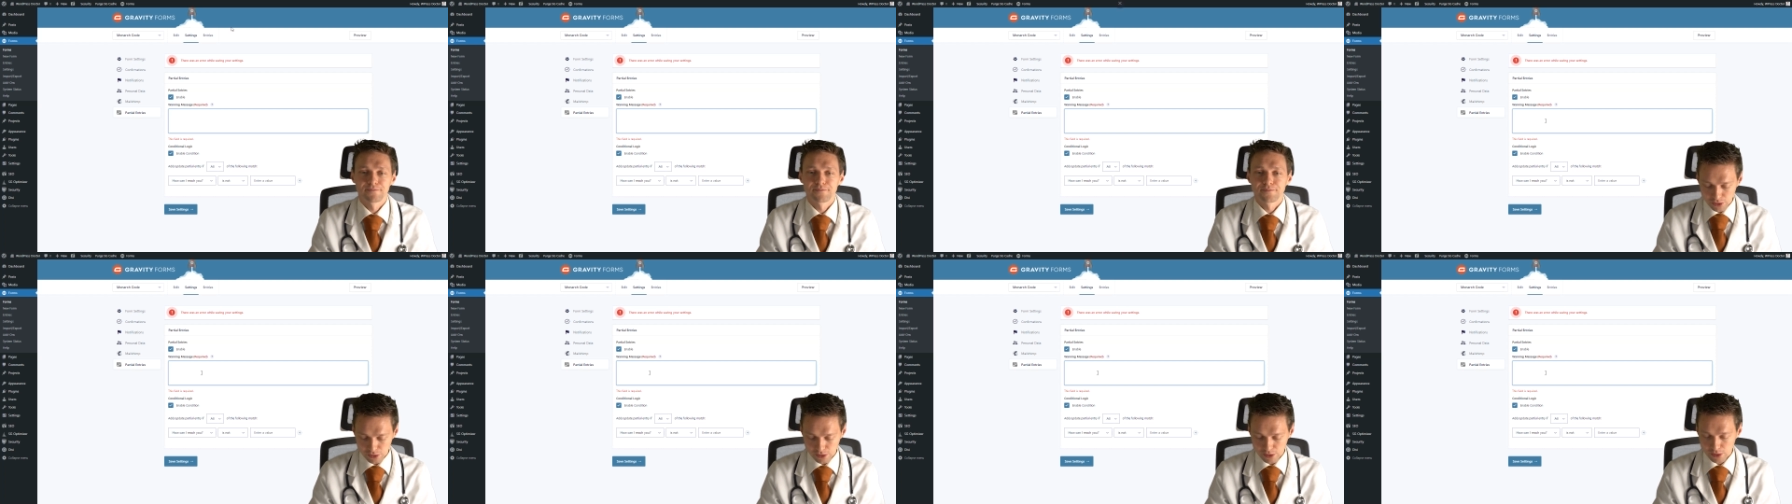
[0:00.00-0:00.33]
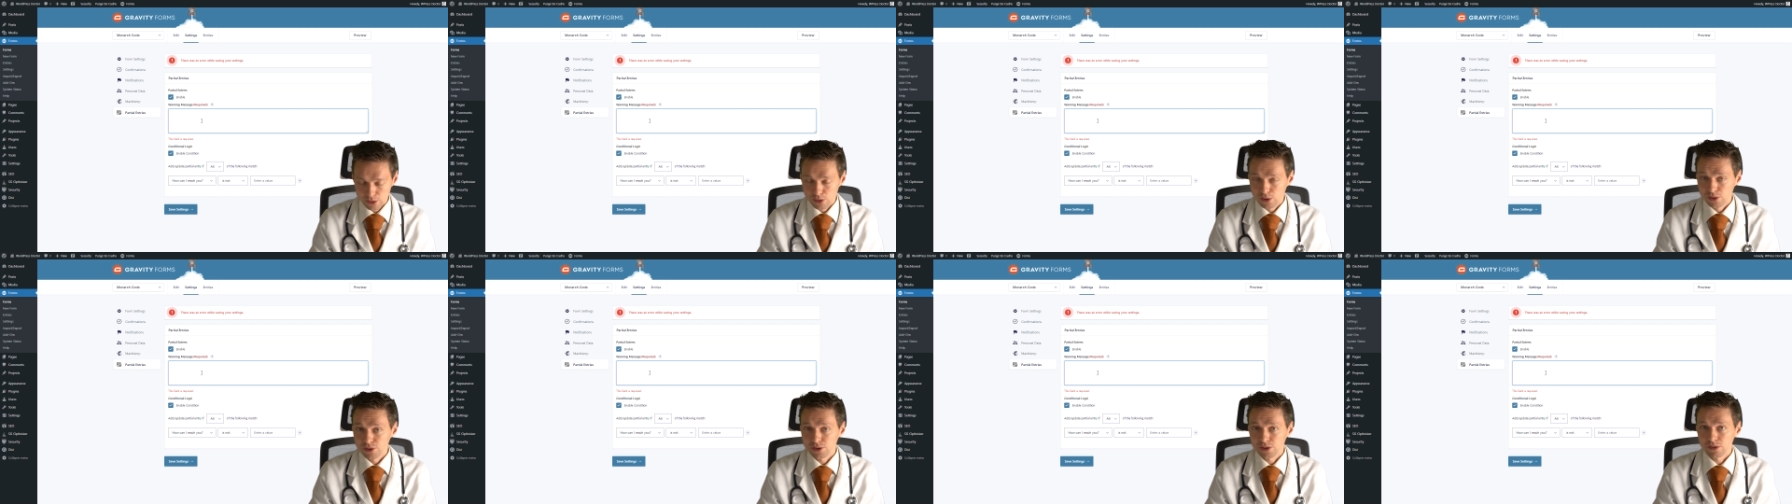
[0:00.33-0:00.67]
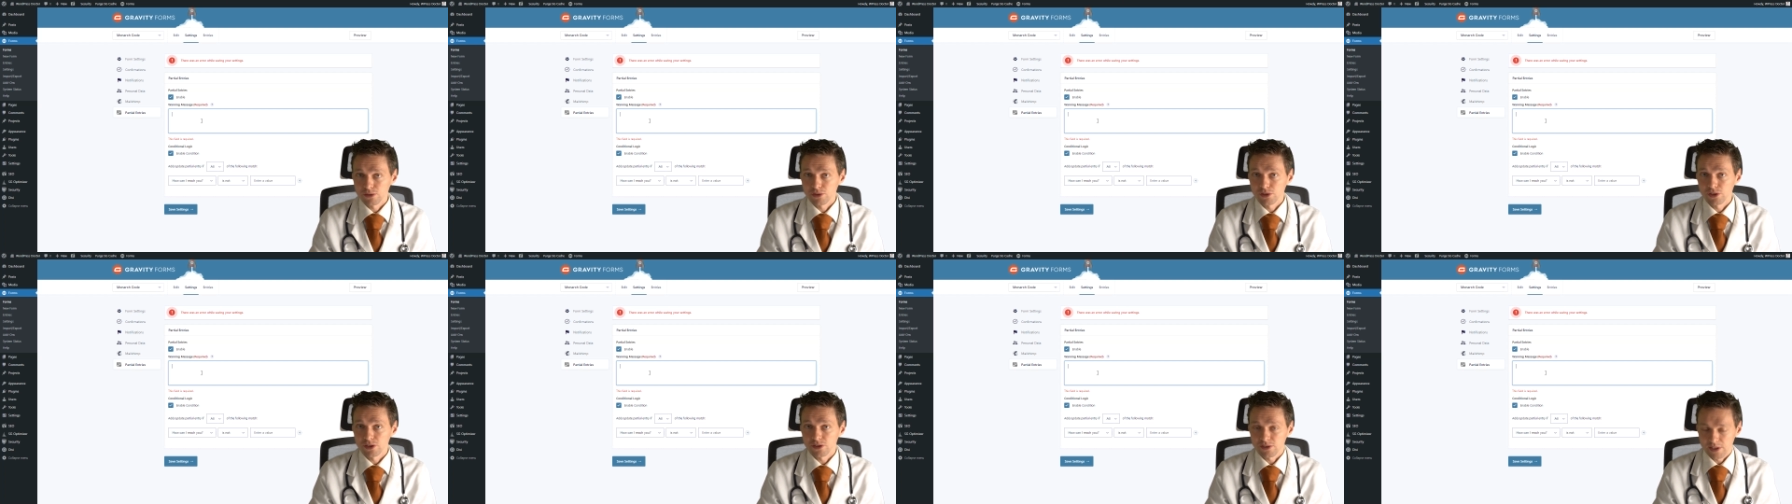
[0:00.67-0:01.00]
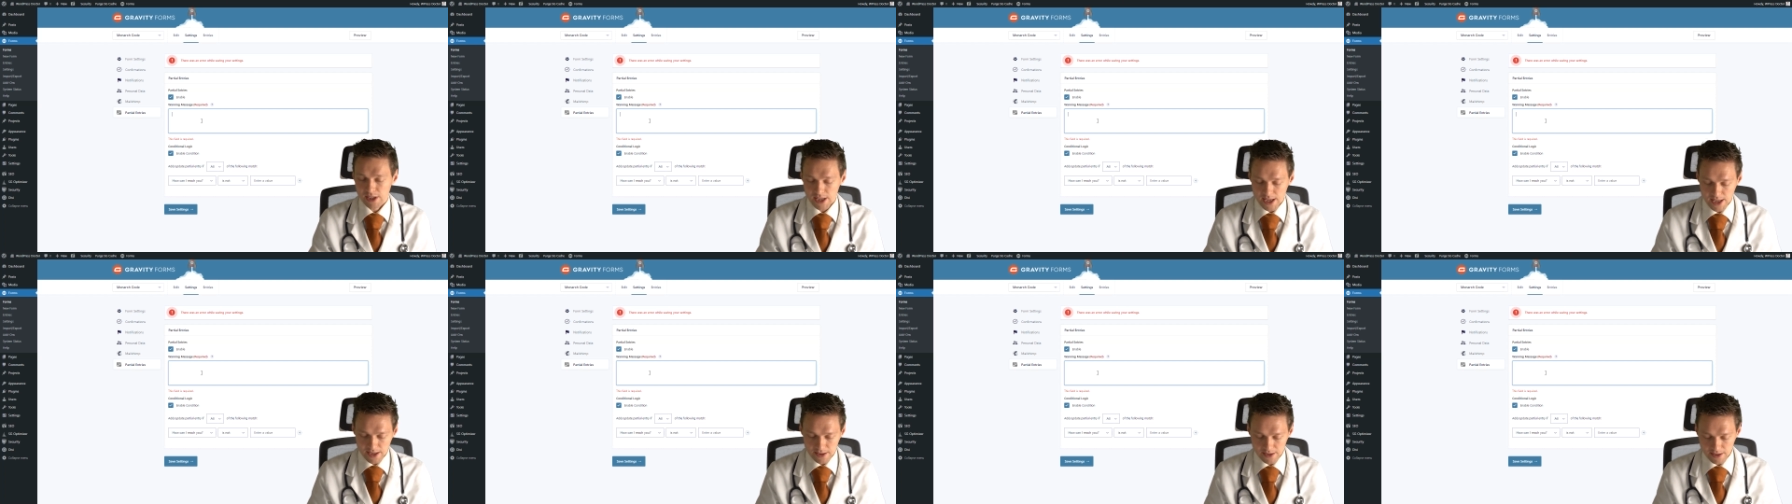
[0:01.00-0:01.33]
You can also
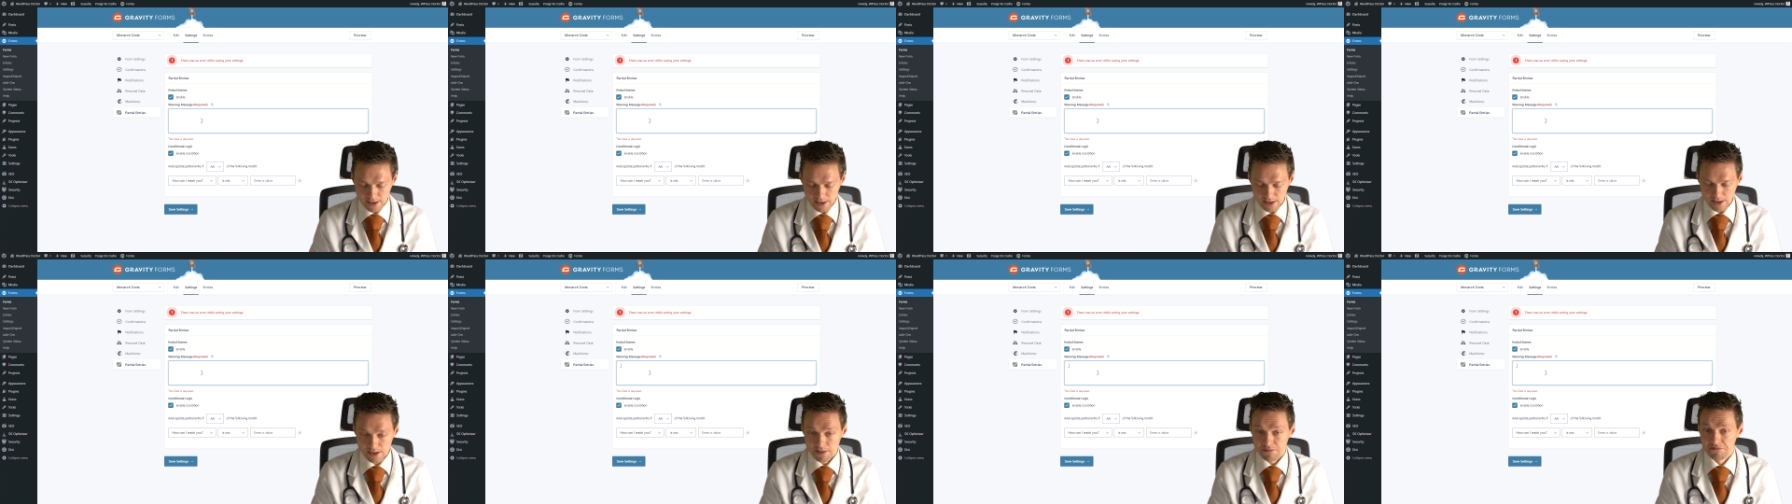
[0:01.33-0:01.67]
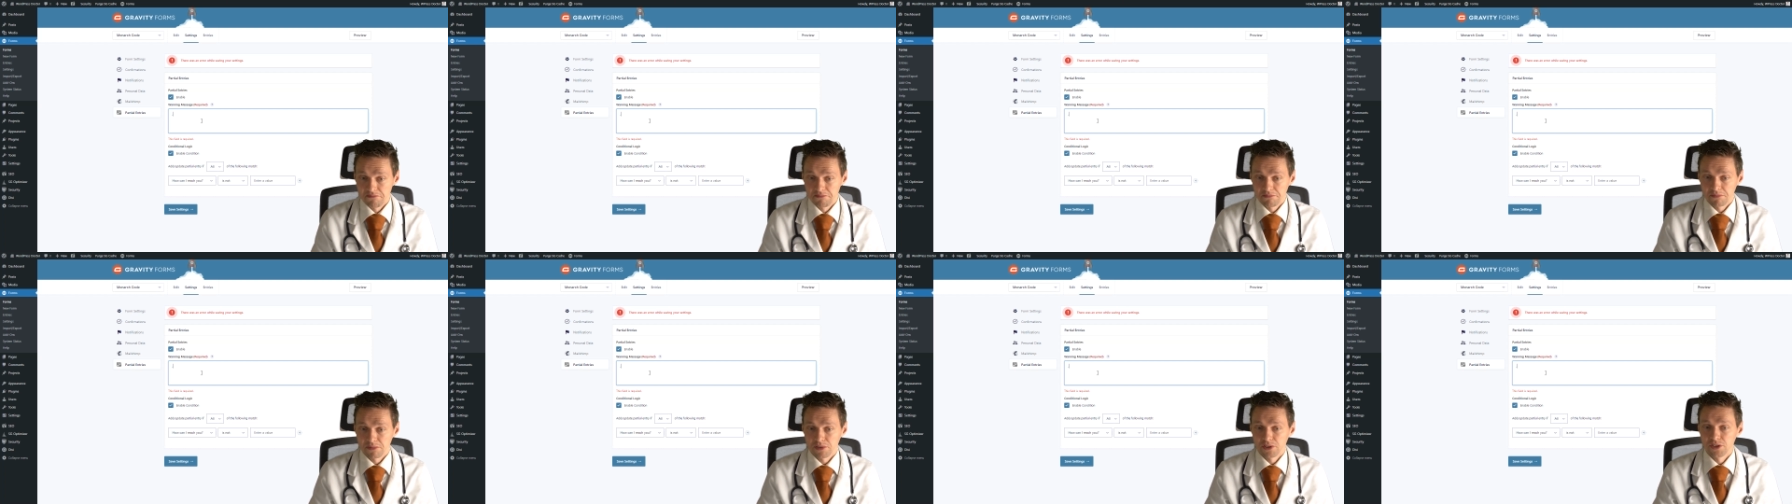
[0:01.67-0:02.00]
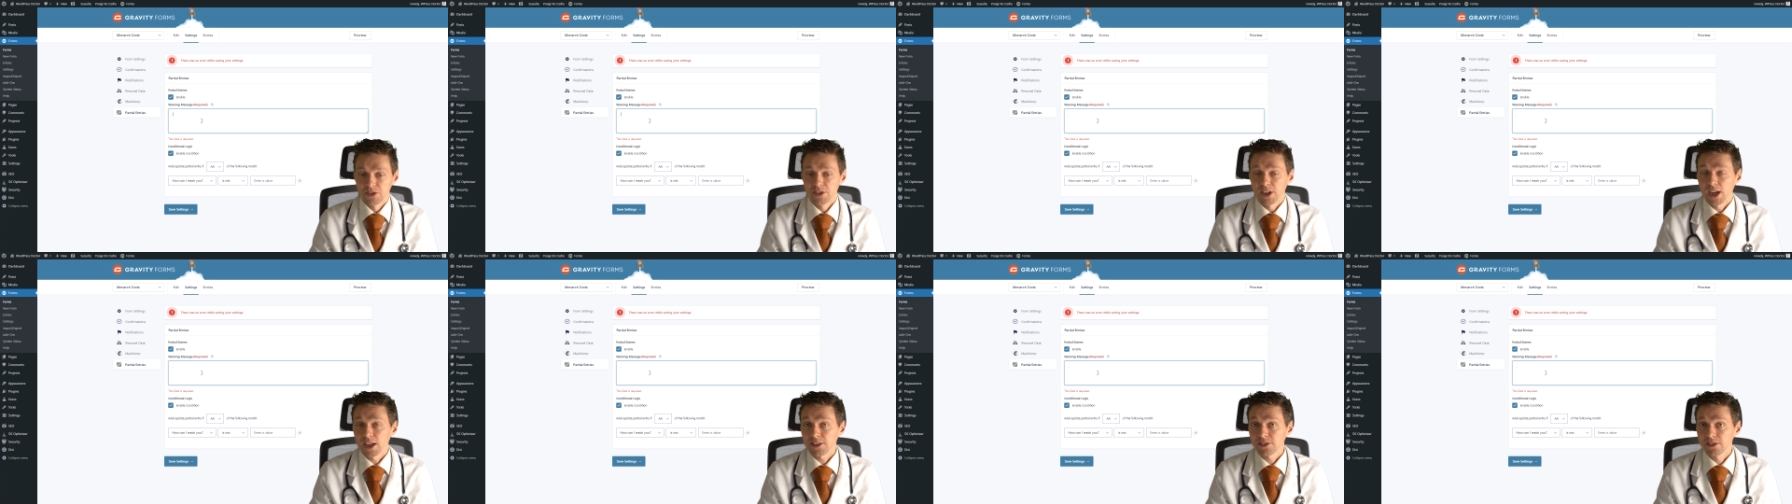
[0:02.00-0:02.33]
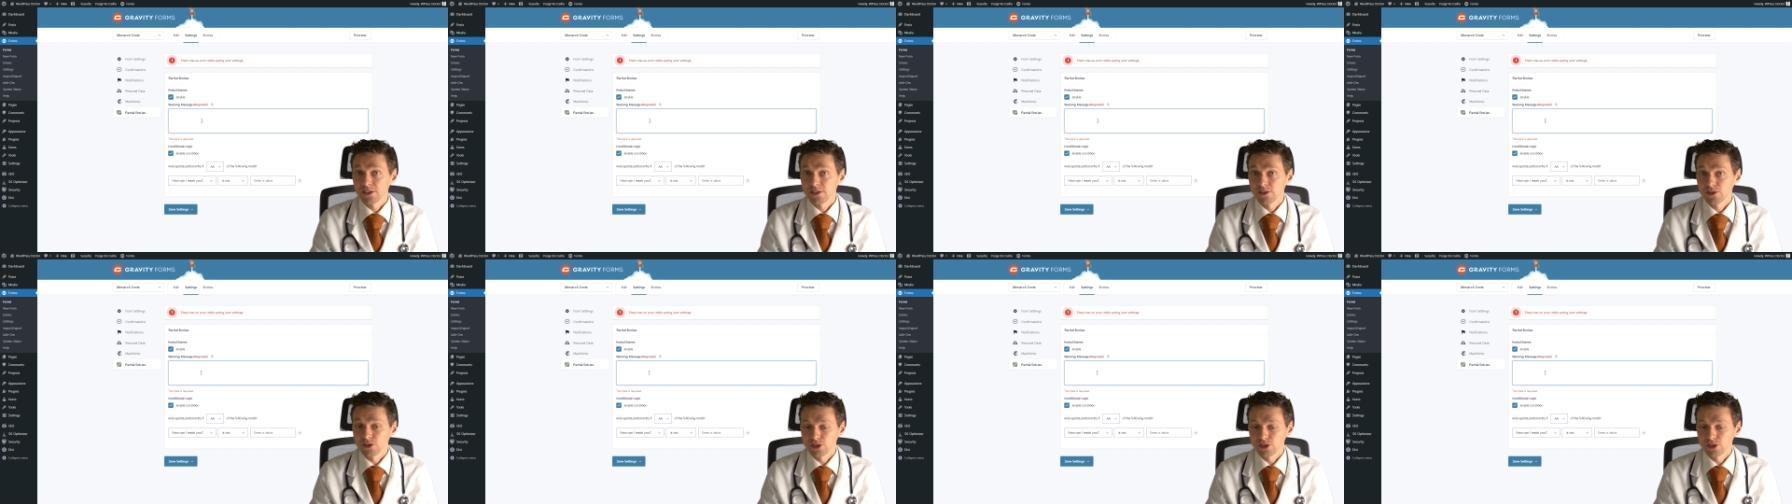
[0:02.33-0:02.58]
just add a dot